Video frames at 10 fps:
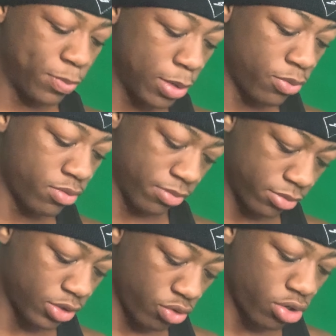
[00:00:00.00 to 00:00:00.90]
people
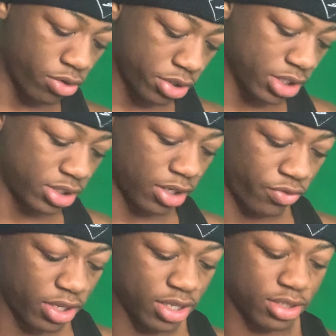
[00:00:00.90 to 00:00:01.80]
who know what this stuff
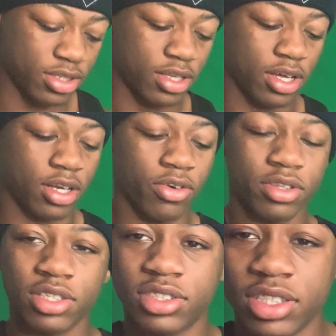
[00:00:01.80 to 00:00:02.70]
is, I know what
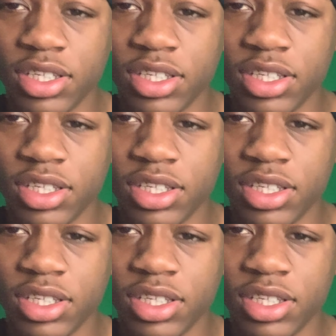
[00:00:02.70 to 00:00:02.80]
this is.